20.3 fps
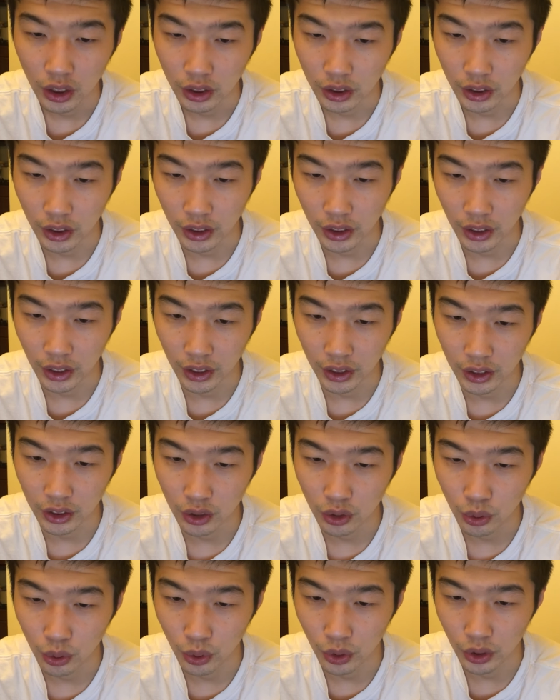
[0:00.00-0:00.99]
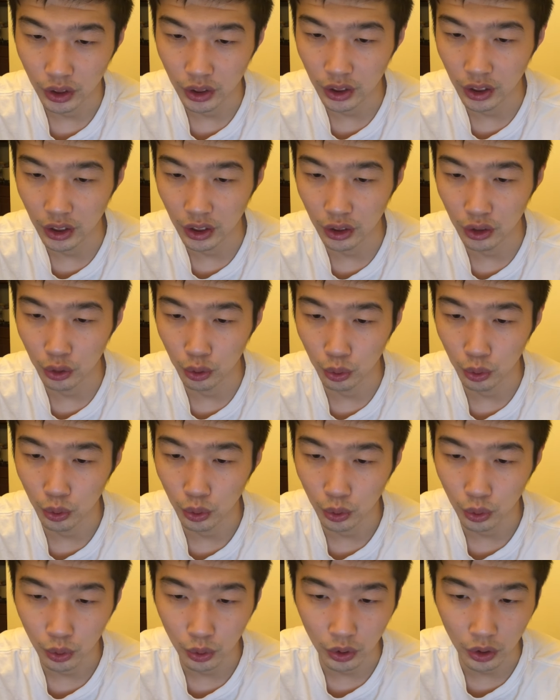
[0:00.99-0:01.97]
The dance traces its root
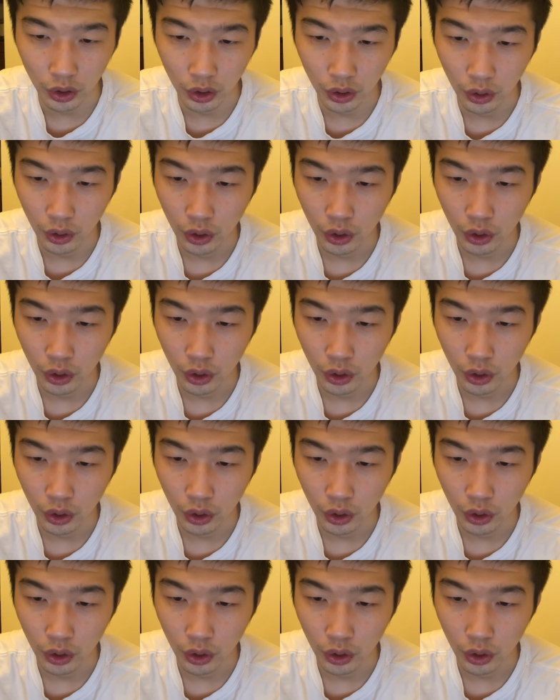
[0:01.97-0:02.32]
to the